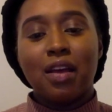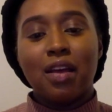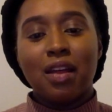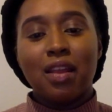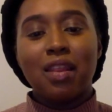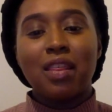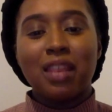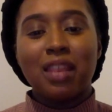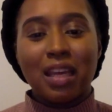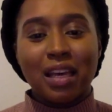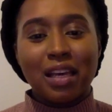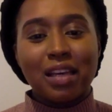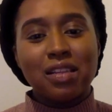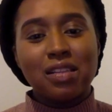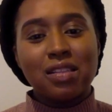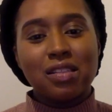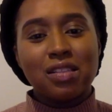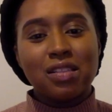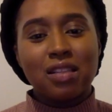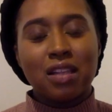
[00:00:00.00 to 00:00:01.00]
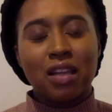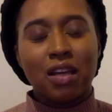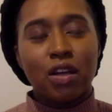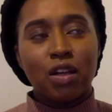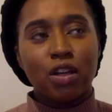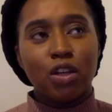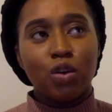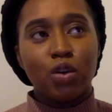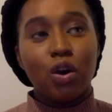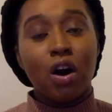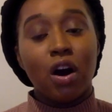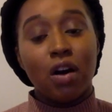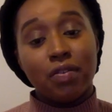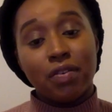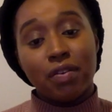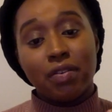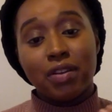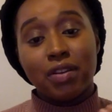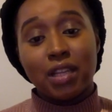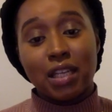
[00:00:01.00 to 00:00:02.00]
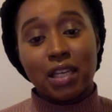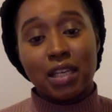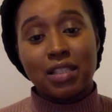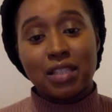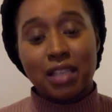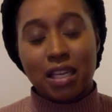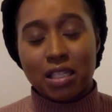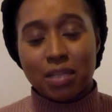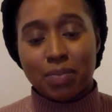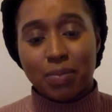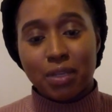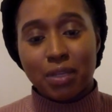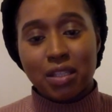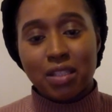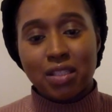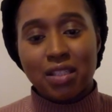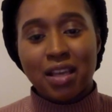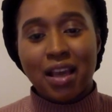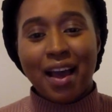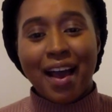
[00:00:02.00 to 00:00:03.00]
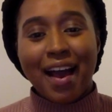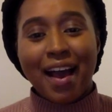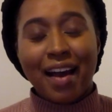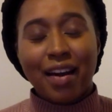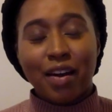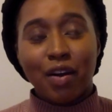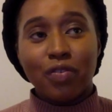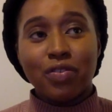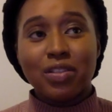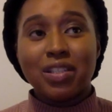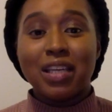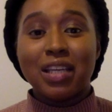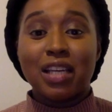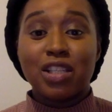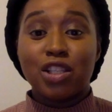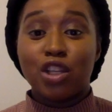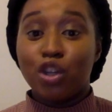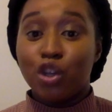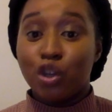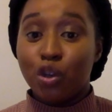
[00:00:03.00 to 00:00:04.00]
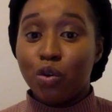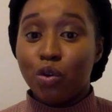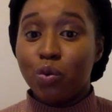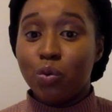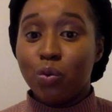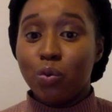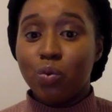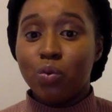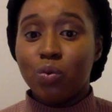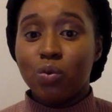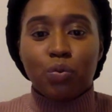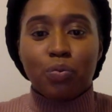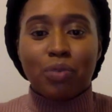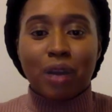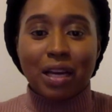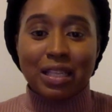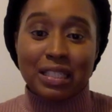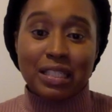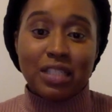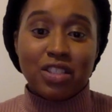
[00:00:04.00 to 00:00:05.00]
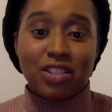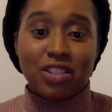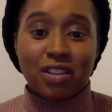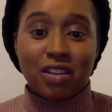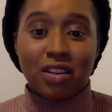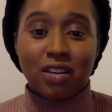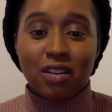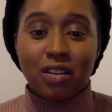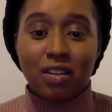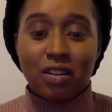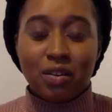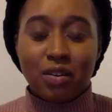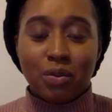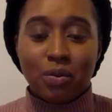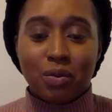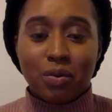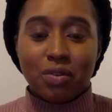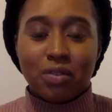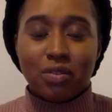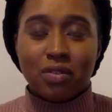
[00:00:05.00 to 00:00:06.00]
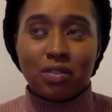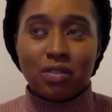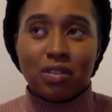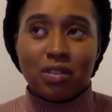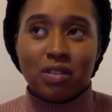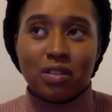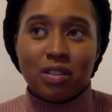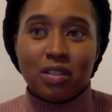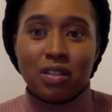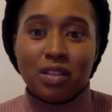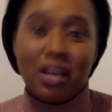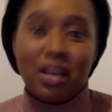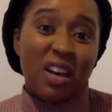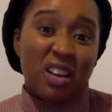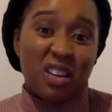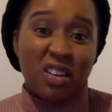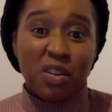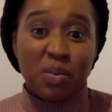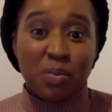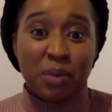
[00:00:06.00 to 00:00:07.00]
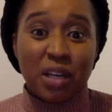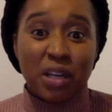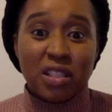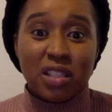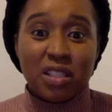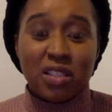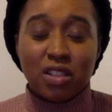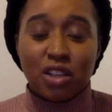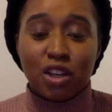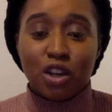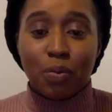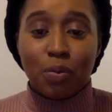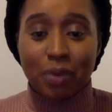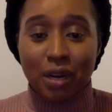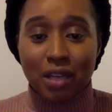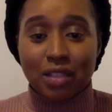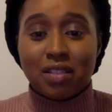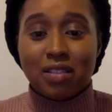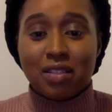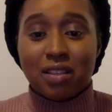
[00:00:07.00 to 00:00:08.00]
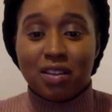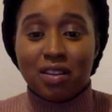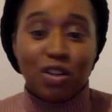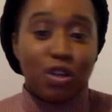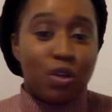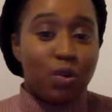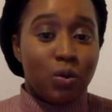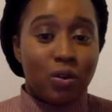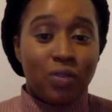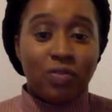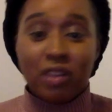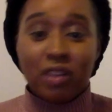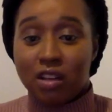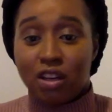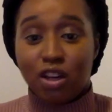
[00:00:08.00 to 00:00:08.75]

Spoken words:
things that you cover in the assessments, and obviously as a new practitioner, or a new practitioner, you're practicing in a